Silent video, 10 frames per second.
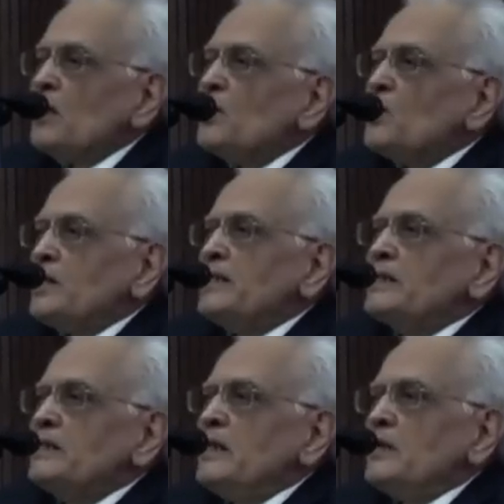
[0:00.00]

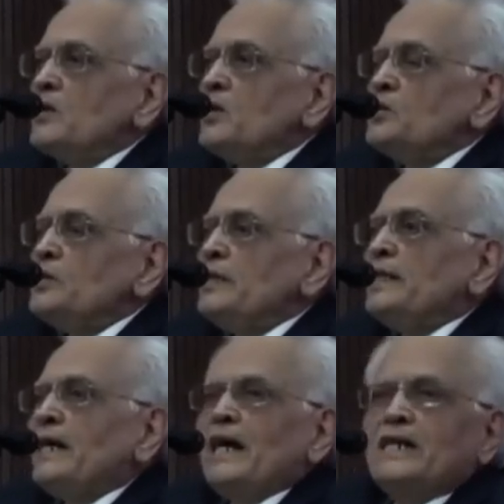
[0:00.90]
Rocket not
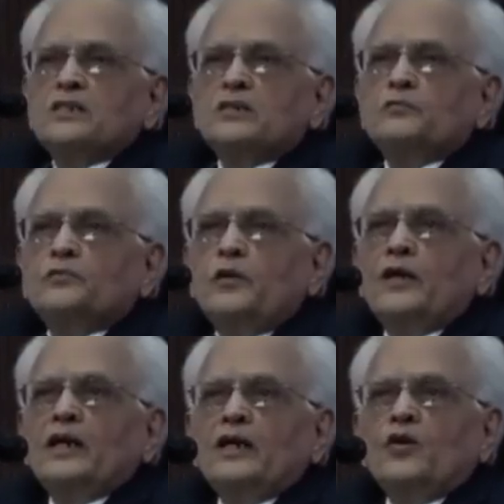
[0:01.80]
only carries
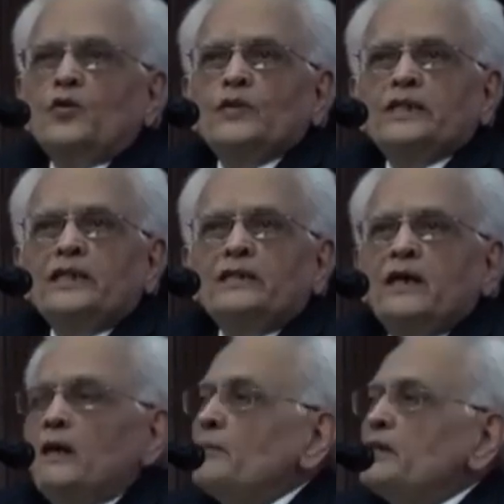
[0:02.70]
fuel along with
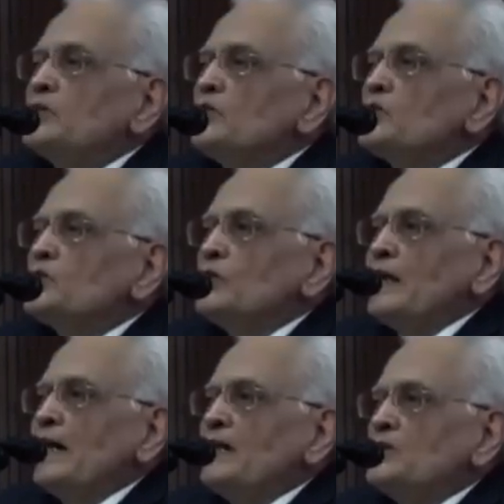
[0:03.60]
it, but it also
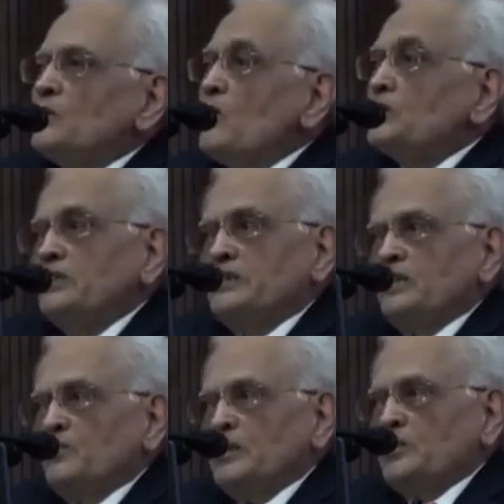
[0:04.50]
carries
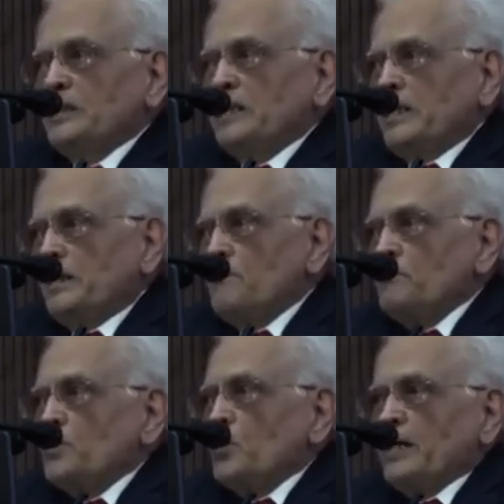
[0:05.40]
oxygen with it.
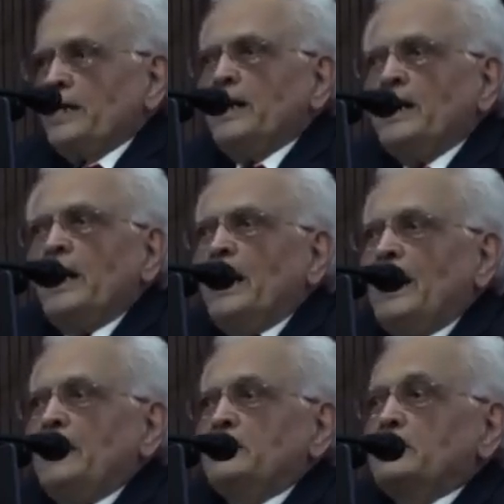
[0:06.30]
Okay,
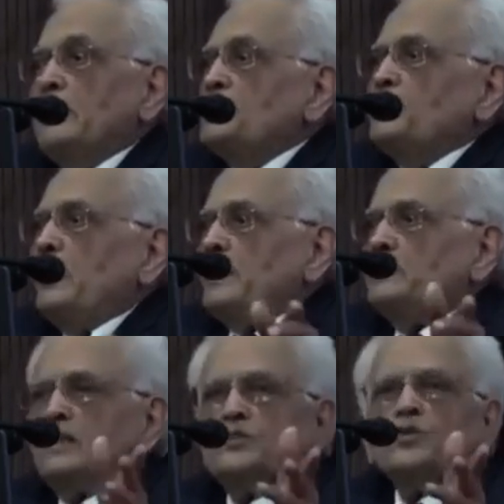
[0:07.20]
and that's why
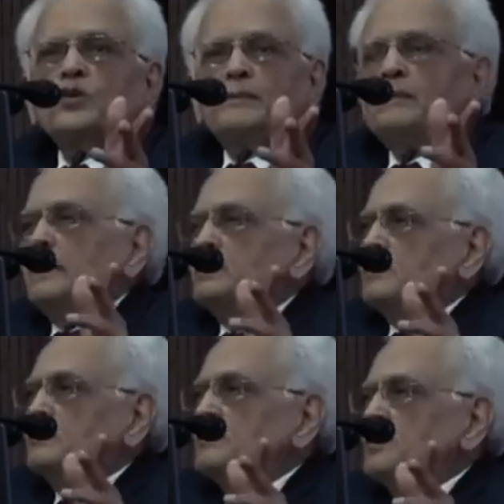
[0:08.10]
there is no
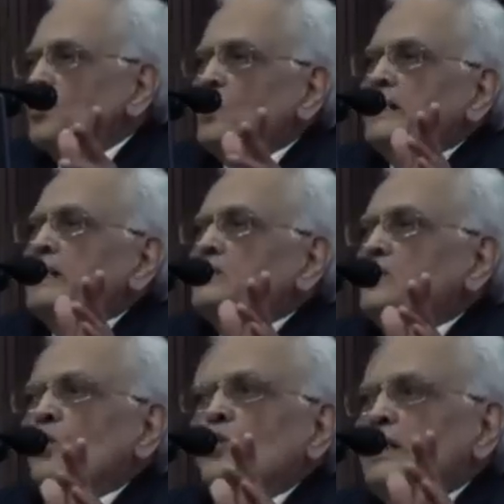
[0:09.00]
limitation. Rocket is
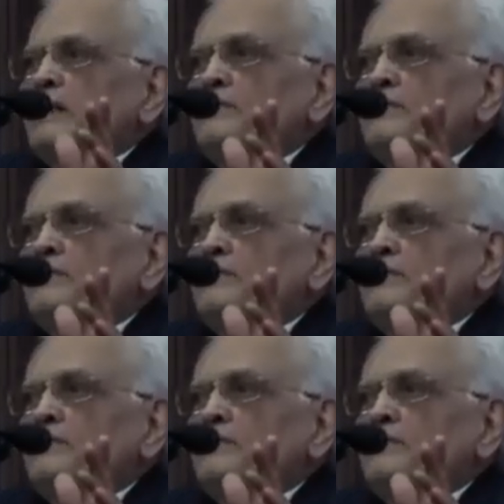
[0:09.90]
the only